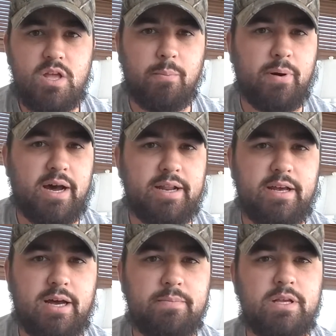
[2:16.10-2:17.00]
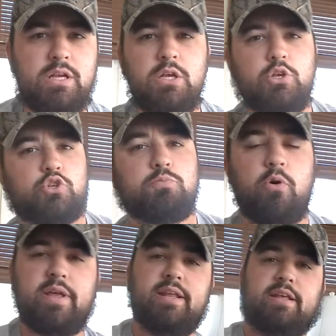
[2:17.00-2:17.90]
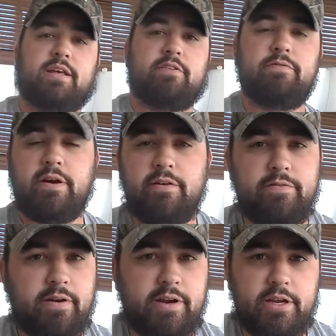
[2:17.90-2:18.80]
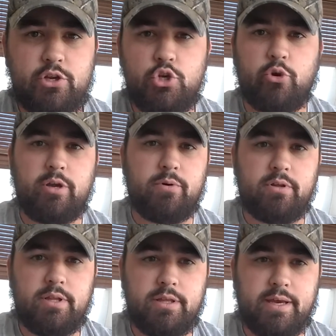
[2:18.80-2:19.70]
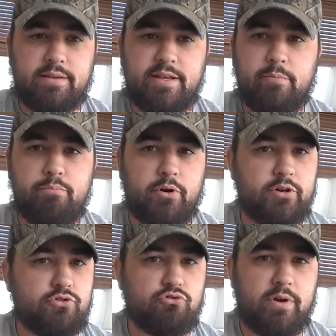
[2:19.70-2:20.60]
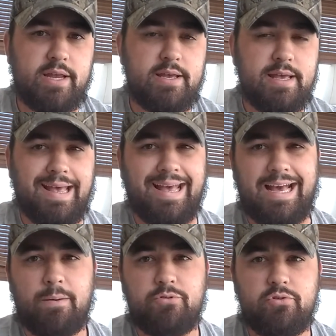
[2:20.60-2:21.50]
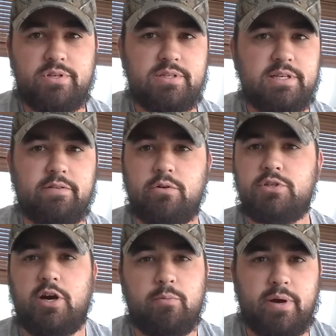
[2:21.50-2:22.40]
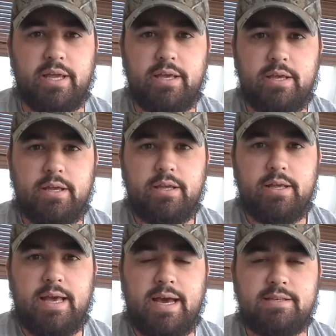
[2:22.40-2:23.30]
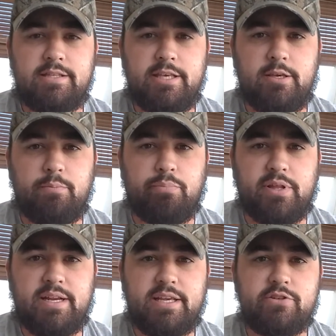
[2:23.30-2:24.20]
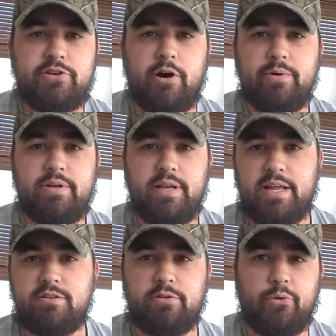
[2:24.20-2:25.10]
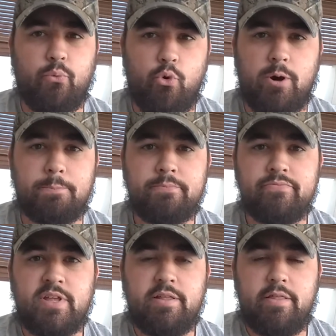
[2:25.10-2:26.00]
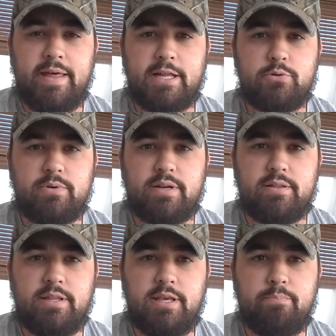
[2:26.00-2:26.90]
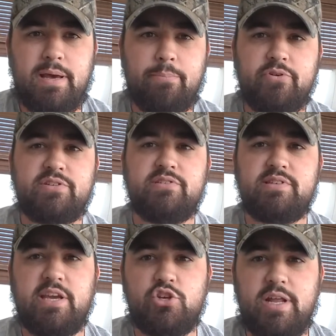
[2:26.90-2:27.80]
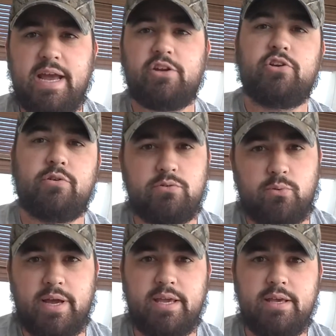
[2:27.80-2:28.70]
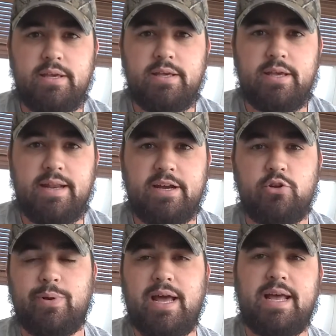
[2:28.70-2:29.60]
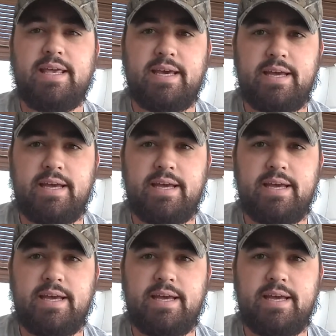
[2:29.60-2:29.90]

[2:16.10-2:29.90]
Upon smoking it, it's very, very enjoyable. Like I said, it burns great. Absolutely zero tongue bite. As the blend gets going and gets a little warm, that's when the peppery sensation actually goes away. And actually, when I